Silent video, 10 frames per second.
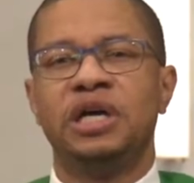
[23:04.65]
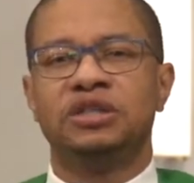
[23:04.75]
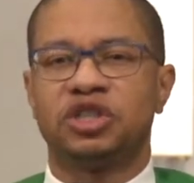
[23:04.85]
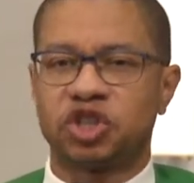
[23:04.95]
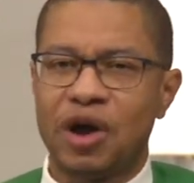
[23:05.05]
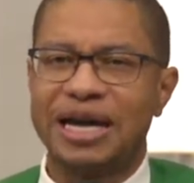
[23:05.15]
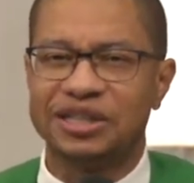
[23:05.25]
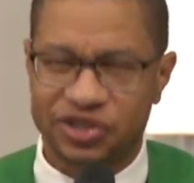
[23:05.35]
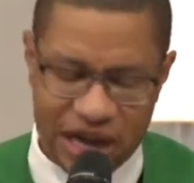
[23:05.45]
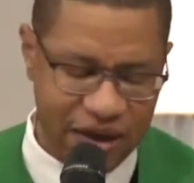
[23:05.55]
to try to
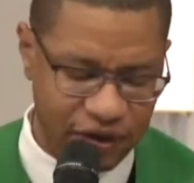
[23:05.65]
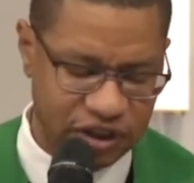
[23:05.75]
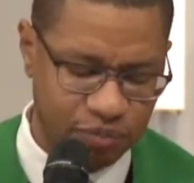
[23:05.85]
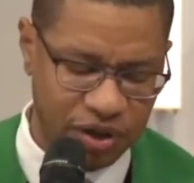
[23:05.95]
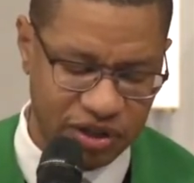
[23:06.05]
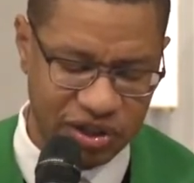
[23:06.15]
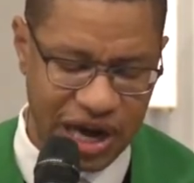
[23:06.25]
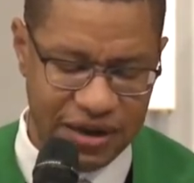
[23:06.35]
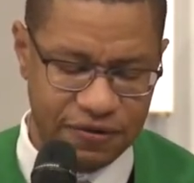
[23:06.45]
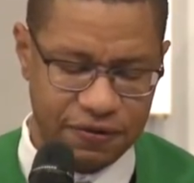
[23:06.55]
save his brother's
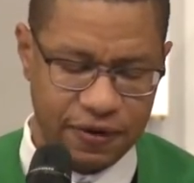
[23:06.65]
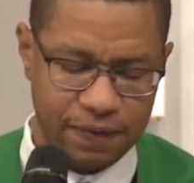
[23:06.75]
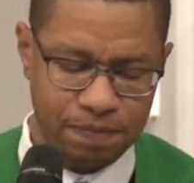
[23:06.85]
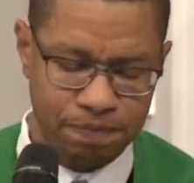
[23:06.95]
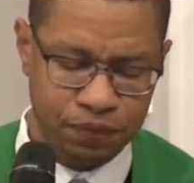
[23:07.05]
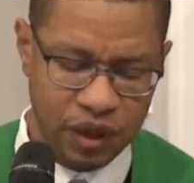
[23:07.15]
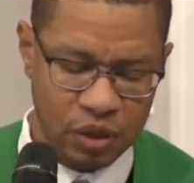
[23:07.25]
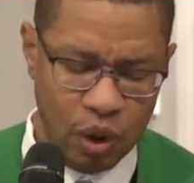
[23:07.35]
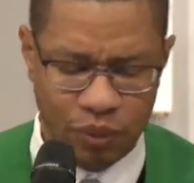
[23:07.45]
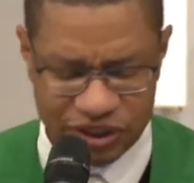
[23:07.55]
life.
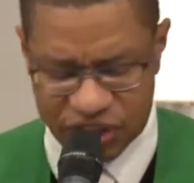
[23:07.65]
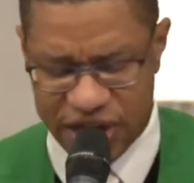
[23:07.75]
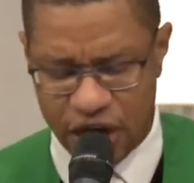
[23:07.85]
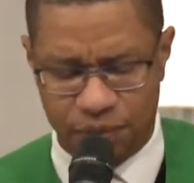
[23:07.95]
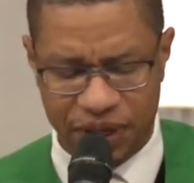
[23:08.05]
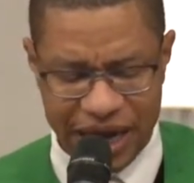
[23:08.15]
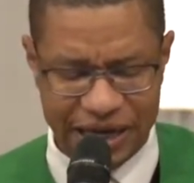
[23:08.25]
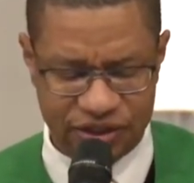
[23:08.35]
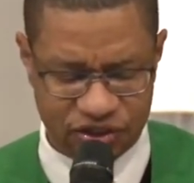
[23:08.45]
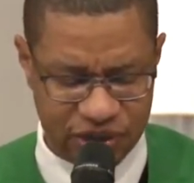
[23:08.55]
What we see here, plain
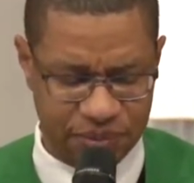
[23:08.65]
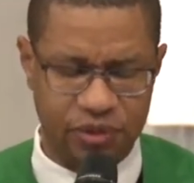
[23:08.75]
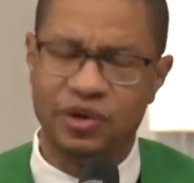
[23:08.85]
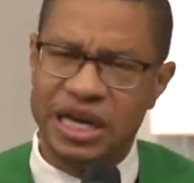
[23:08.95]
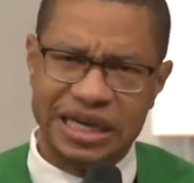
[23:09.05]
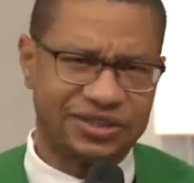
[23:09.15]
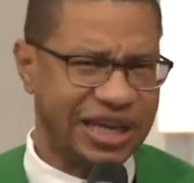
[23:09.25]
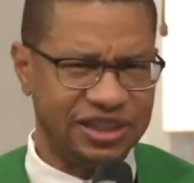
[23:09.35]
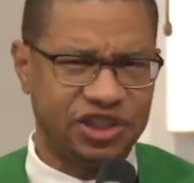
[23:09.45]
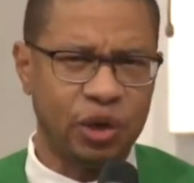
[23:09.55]
and simple, is
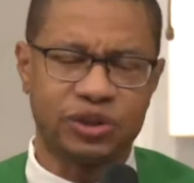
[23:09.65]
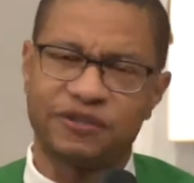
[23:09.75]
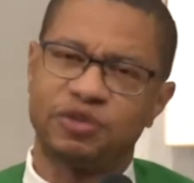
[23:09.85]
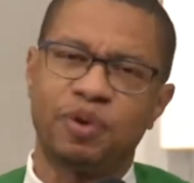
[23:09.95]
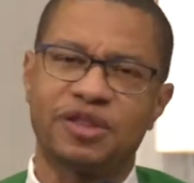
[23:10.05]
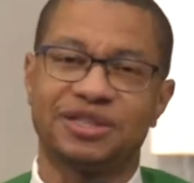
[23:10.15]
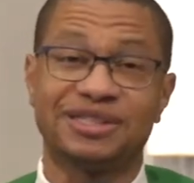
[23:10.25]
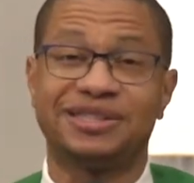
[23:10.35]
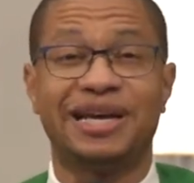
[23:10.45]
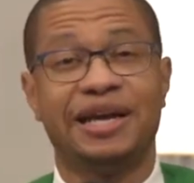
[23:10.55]
that Joseph's brothers are
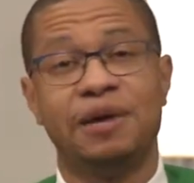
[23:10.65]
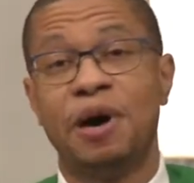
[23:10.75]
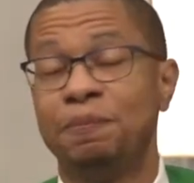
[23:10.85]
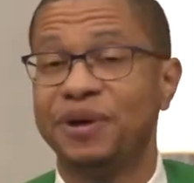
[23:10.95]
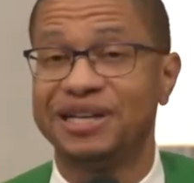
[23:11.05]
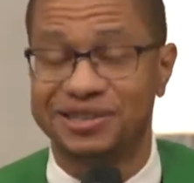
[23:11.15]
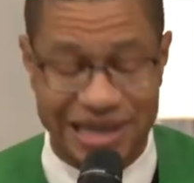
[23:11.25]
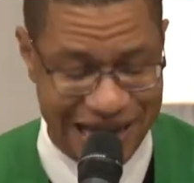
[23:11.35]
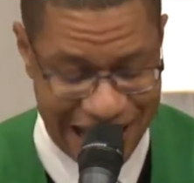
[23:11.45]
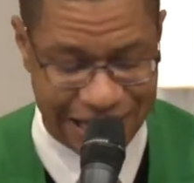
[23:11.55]
setting him up because
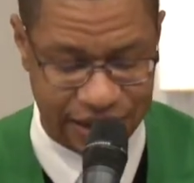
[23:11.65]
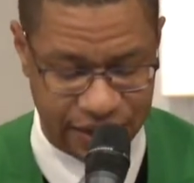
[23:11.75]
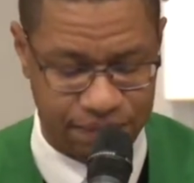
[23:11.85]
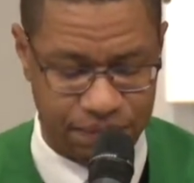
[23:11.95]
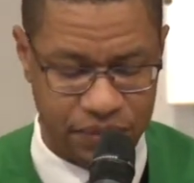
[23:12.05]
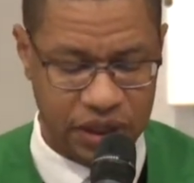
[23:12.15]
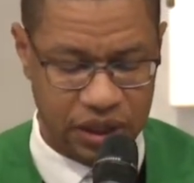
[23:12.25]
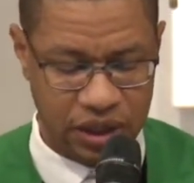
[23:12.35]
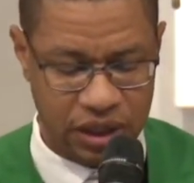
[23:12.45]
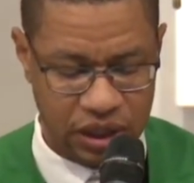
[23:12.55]
they hate him.
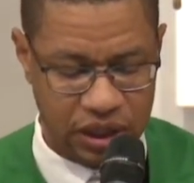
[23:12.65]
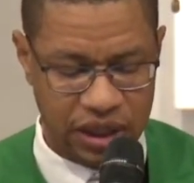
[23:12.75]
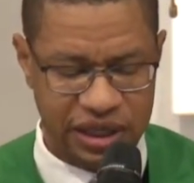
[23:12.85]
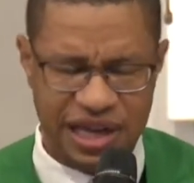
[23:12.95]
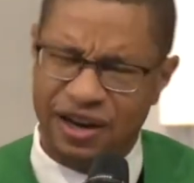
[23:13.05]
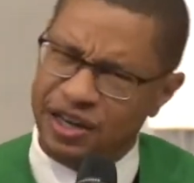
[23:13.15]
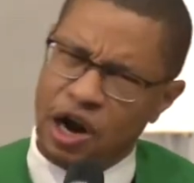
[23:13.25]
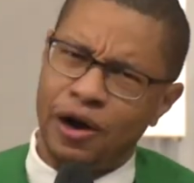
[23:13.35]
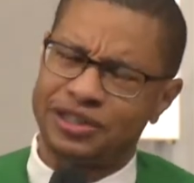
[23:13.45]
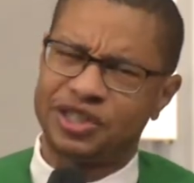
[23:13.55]
Their
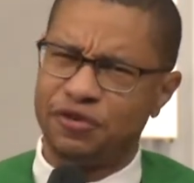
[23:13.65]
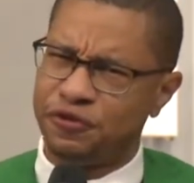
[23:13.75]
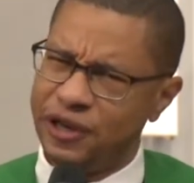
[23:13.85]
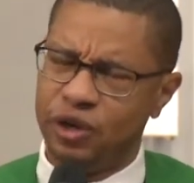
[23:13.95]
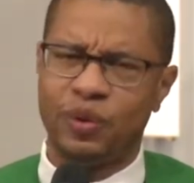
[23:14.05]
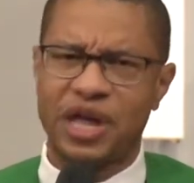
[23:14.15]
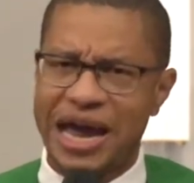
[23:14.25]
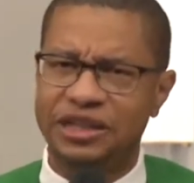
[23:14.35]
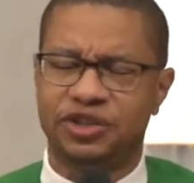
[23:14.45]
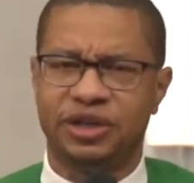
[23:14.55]
hearts are filled with
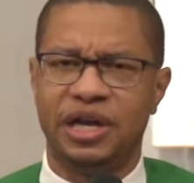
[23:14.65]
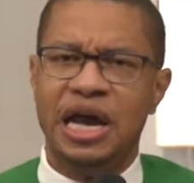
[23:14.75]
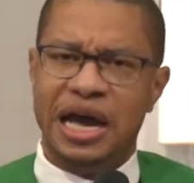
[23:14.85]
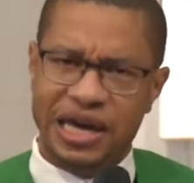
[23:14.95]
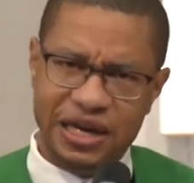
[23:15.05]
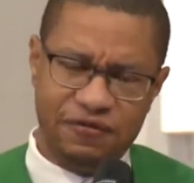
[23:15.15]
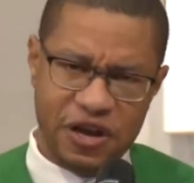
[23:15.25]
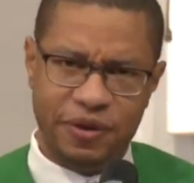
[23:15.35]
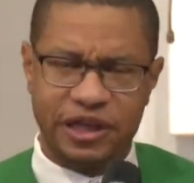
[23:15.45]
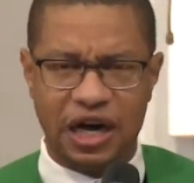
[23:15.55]
hatred and
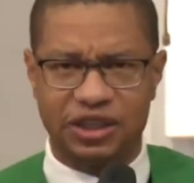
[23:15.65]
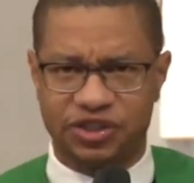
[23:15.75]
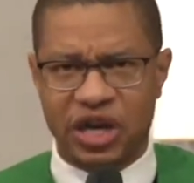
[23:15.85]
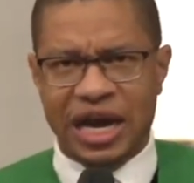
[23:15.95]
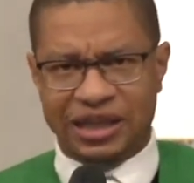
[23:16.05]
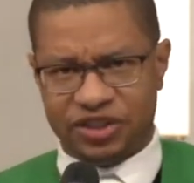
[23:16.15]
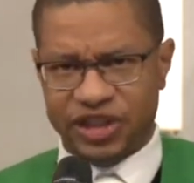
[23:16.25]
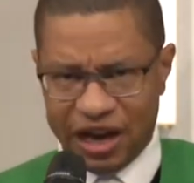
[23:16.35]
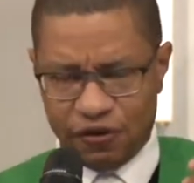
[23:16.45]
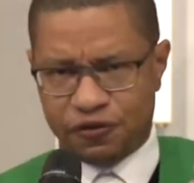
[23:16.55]
envy because
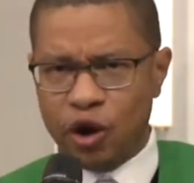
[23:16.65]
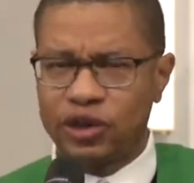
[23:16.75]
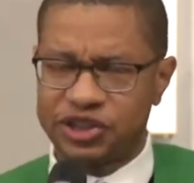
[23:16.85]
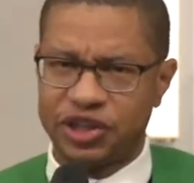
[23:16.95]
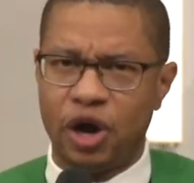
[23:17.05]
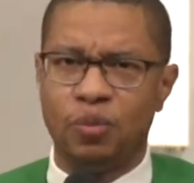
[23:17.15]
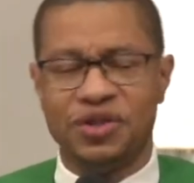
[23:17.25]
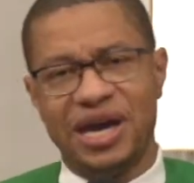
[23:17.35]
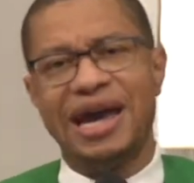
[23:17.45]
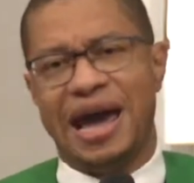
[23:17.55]
instead of focusing on
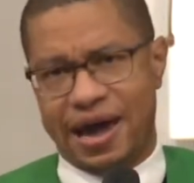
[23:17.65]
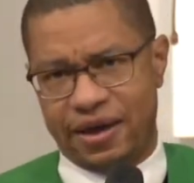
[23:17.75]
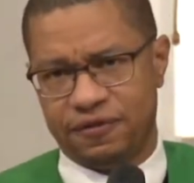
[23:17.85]
what they have,